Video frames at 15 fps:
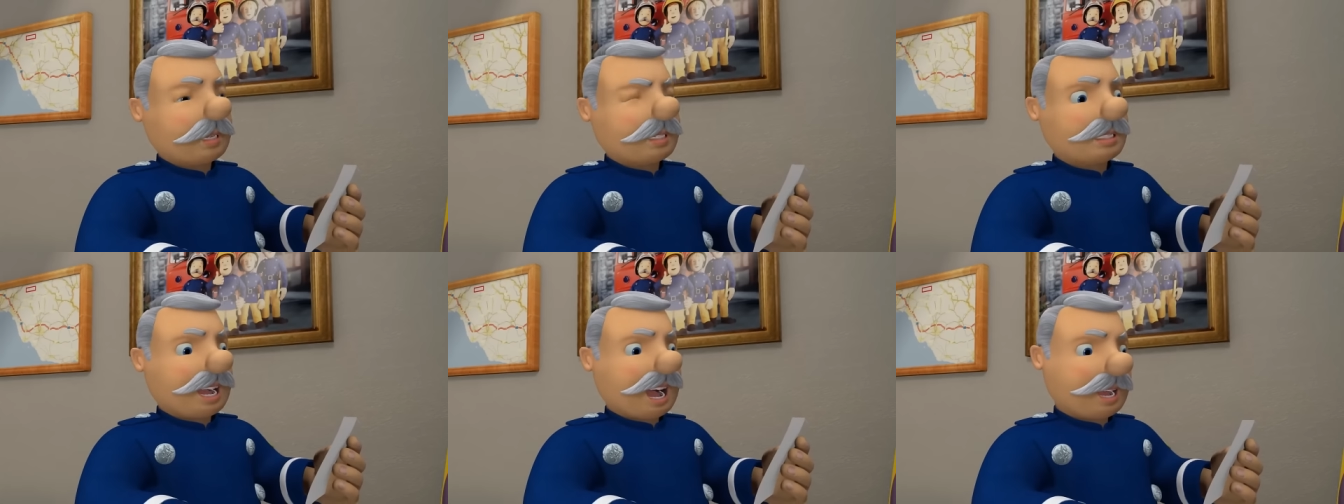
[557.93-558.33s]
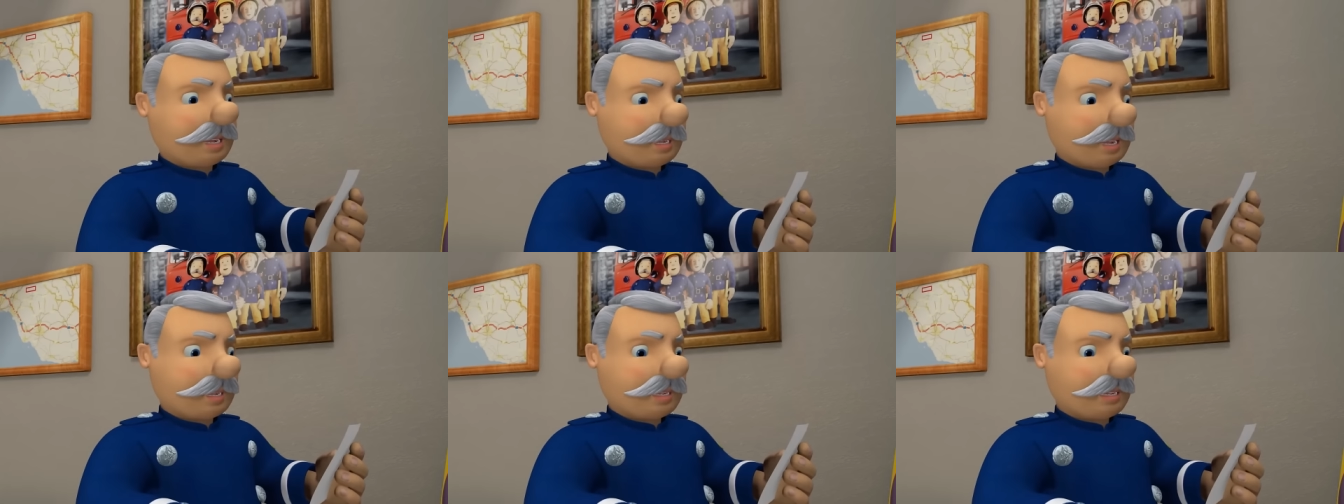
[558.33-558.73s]

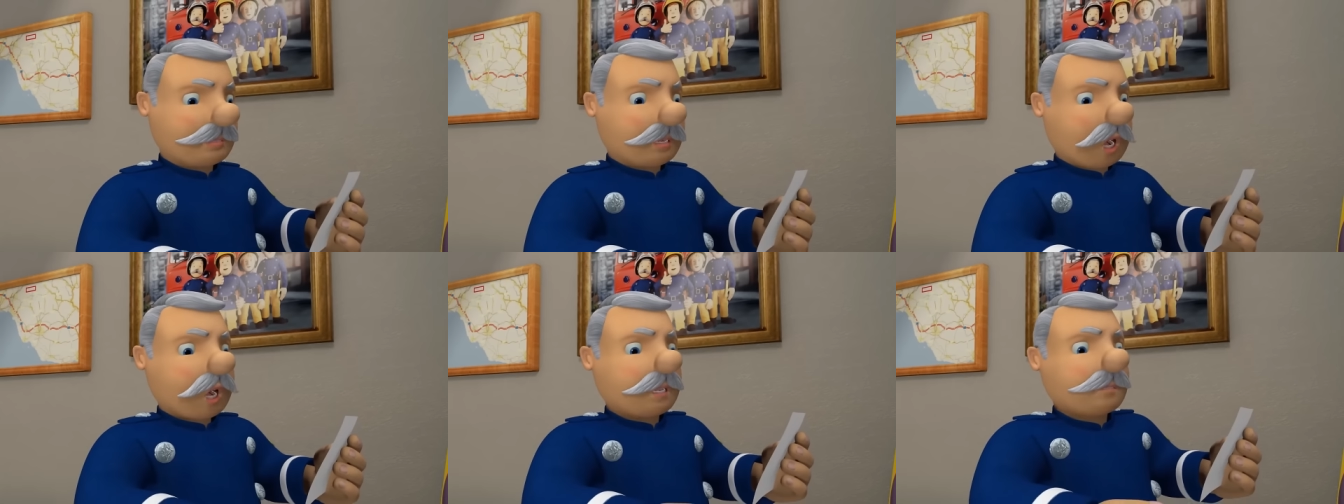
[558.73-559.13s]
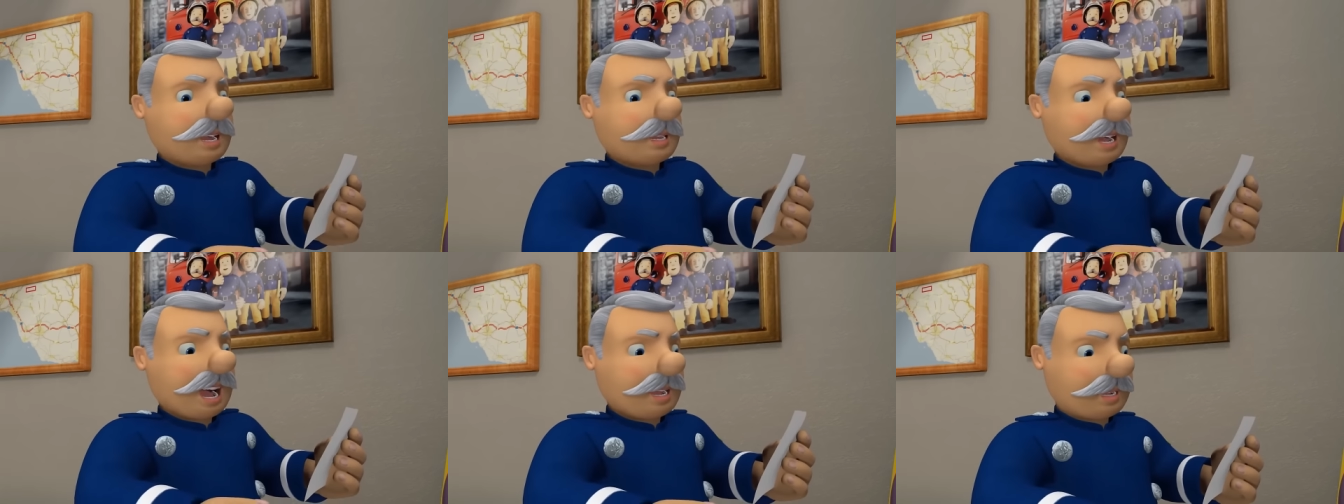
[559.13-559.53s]
Stranded in the middle
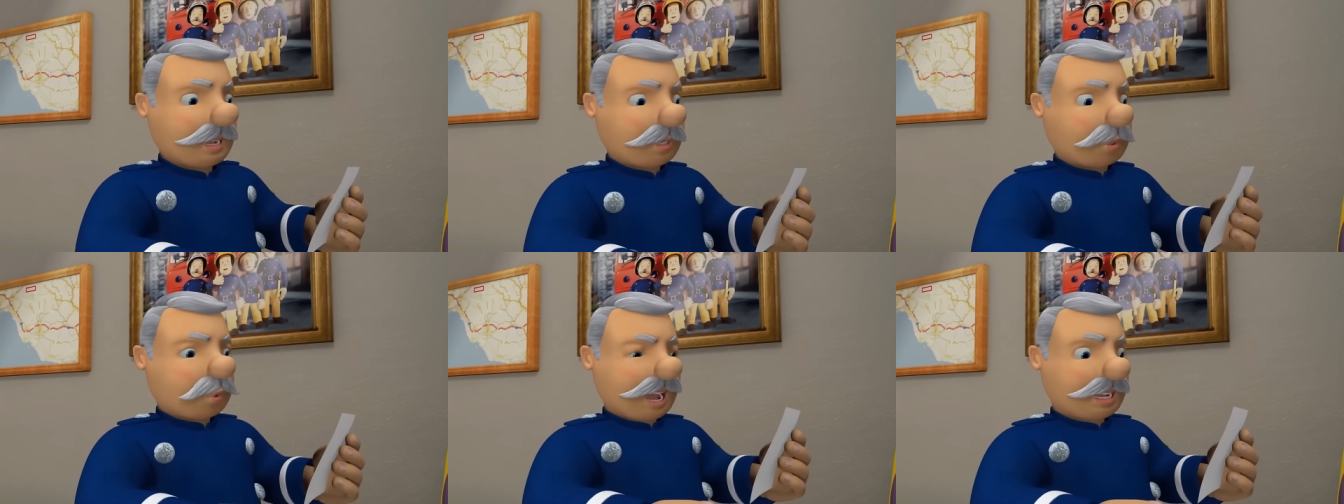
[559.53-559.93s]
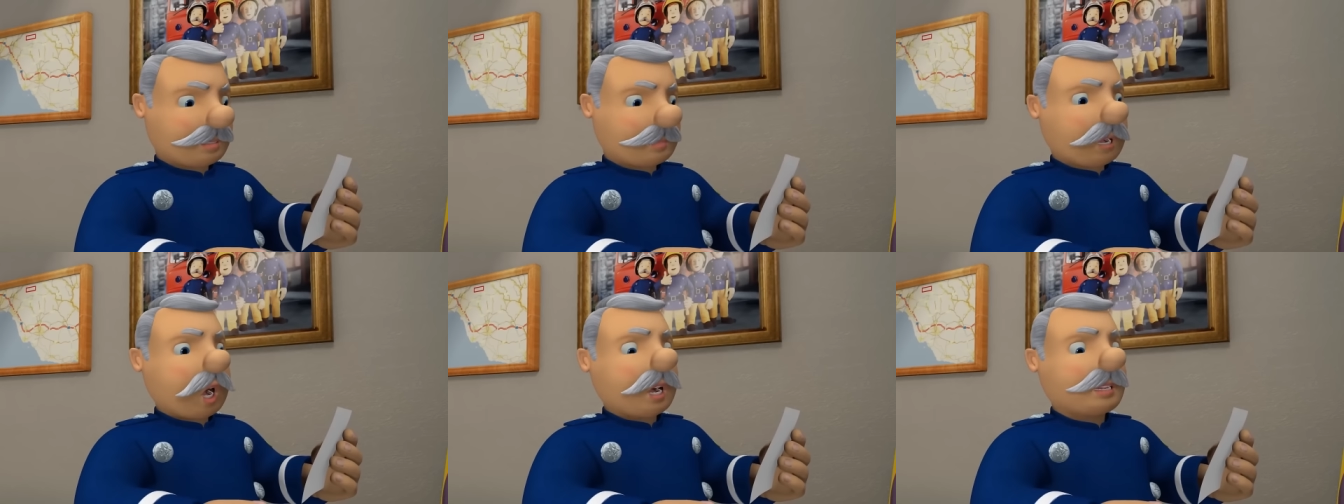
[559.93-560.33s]
of the lake
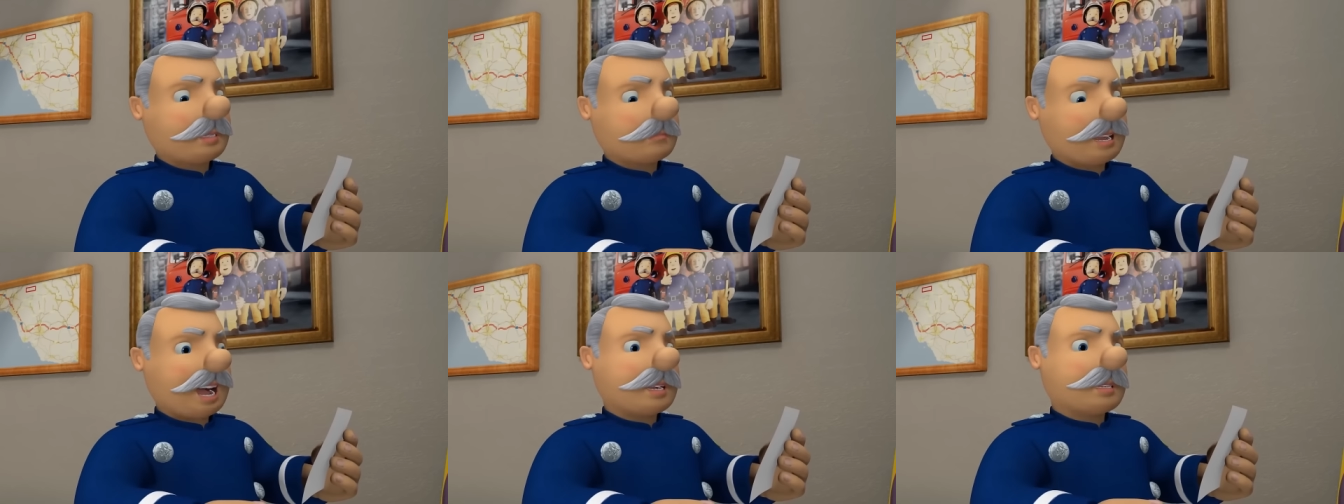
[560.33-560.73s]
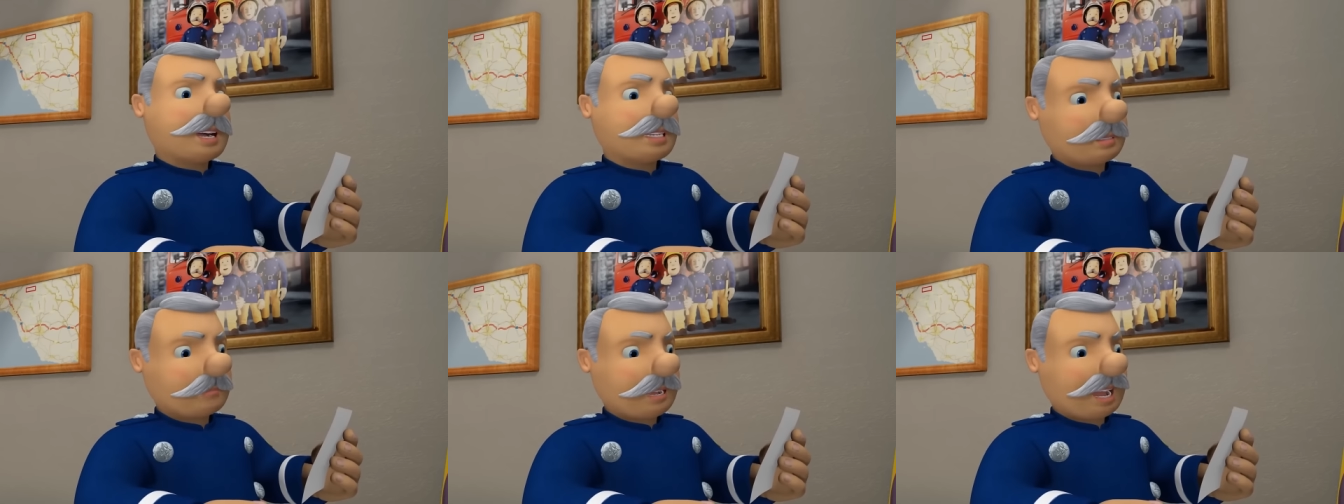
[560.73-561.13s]
with a
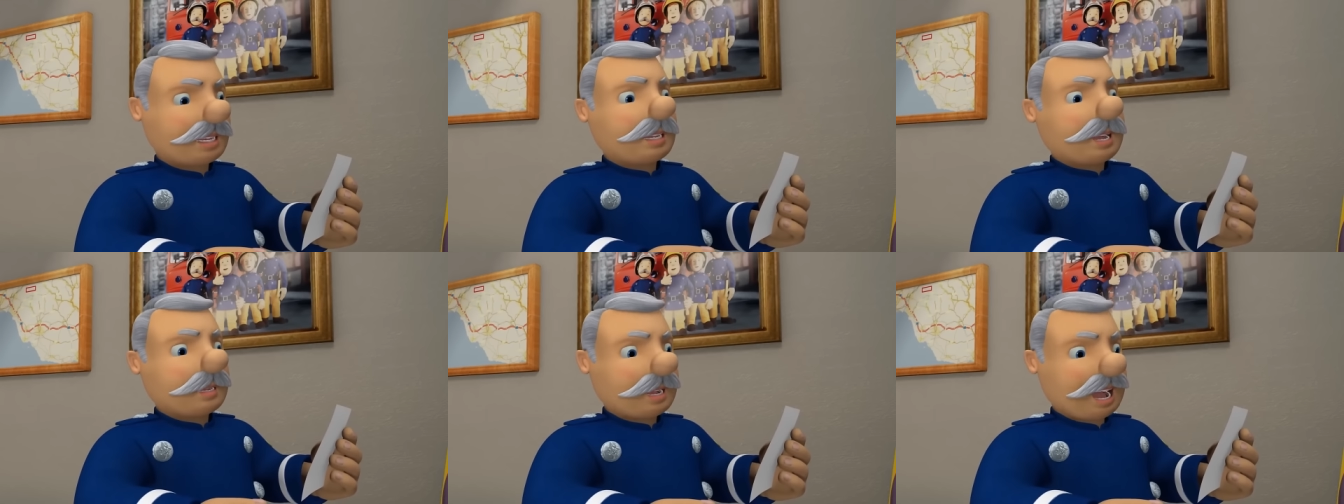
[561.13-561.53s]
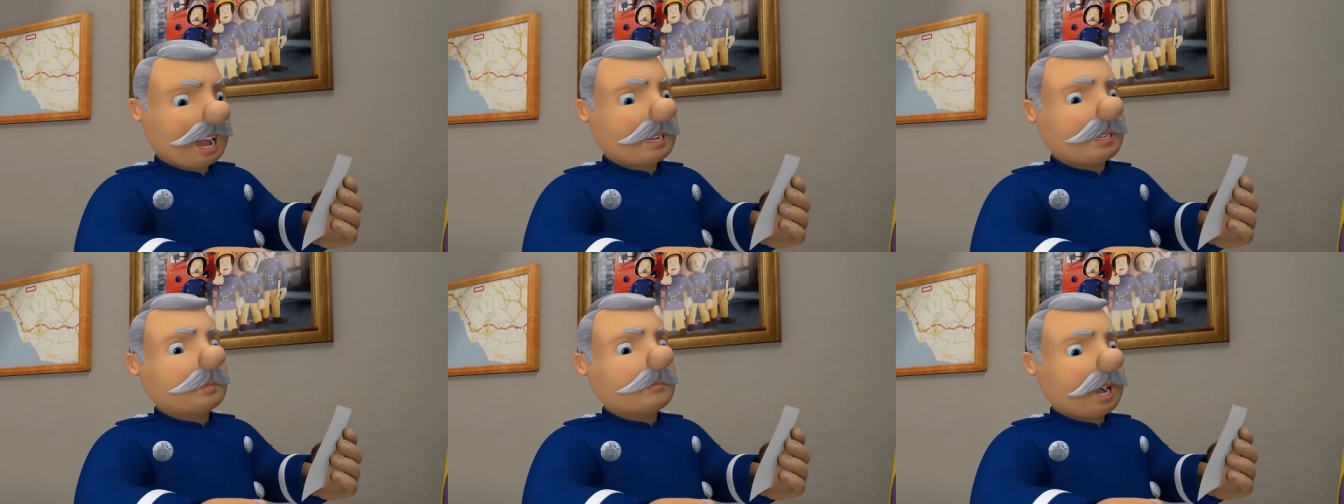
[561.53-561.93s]
ponty-pandiness monster
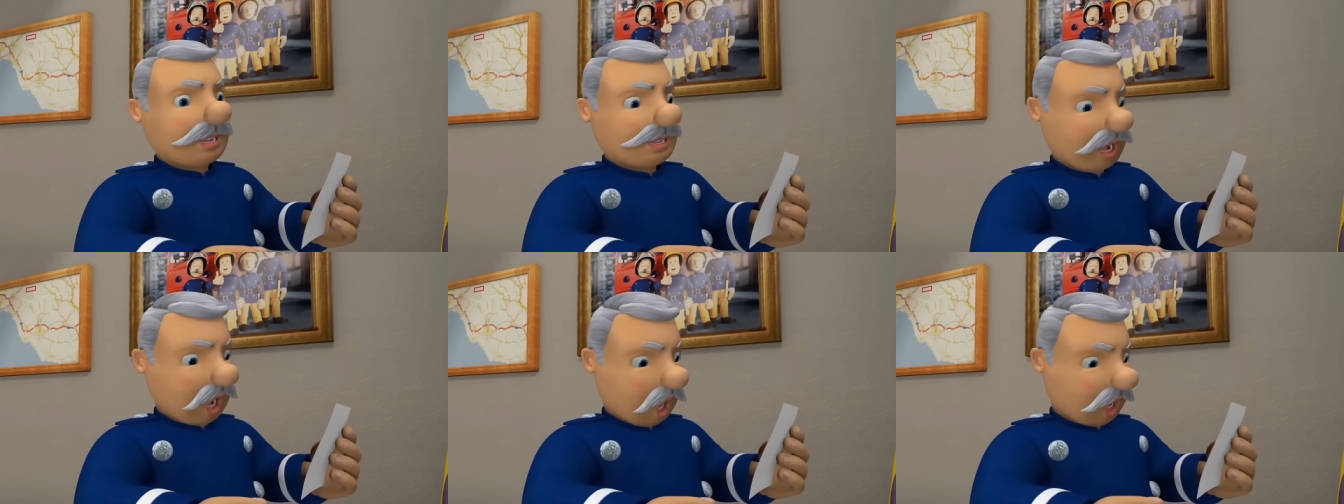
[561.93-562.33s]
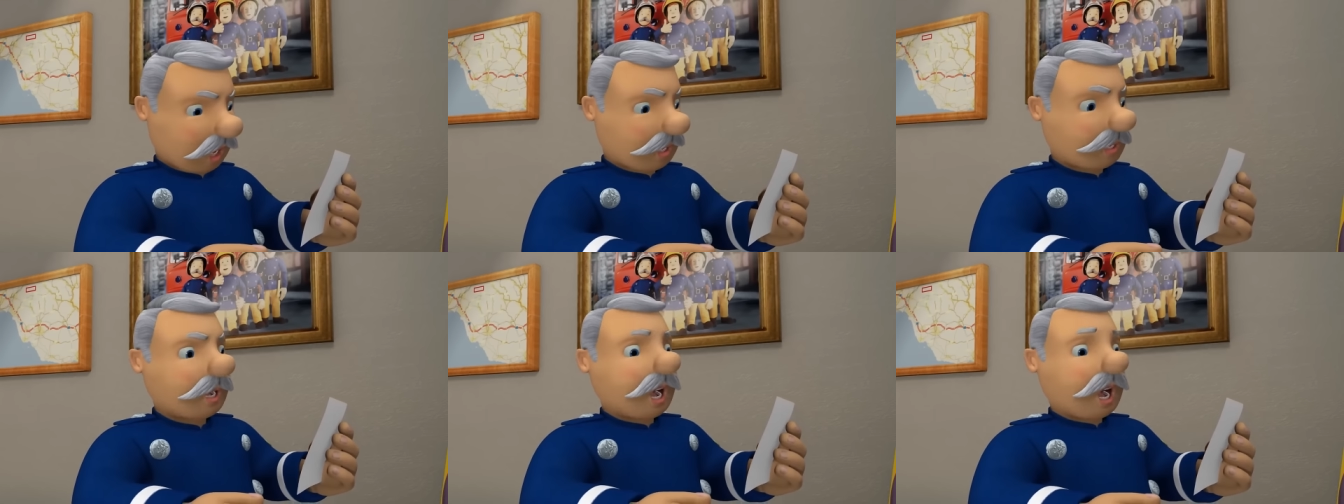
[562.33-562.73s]
lurking below?